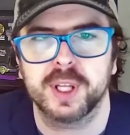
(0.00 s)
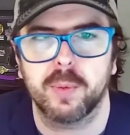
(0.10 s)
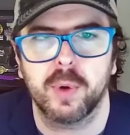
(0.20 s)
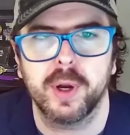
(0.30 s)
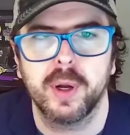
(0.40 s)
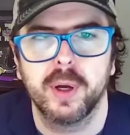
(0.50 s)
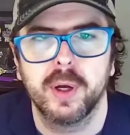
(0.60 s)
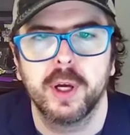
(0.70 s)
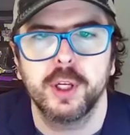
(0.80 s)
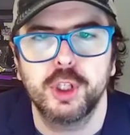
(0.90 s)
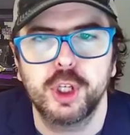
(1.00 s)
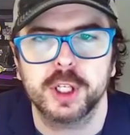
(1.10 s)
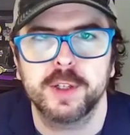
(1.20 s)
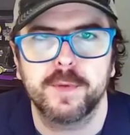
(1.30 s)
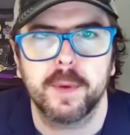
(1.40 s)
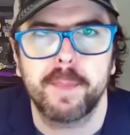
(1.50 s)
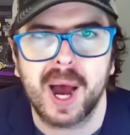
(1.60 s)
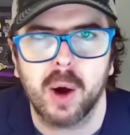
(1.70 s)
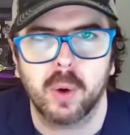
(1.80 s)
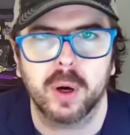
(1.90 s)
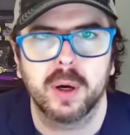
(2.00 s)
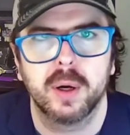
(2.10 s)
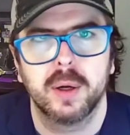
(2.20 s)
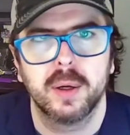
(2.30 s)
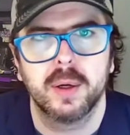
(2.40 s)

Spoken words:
with someone just for power.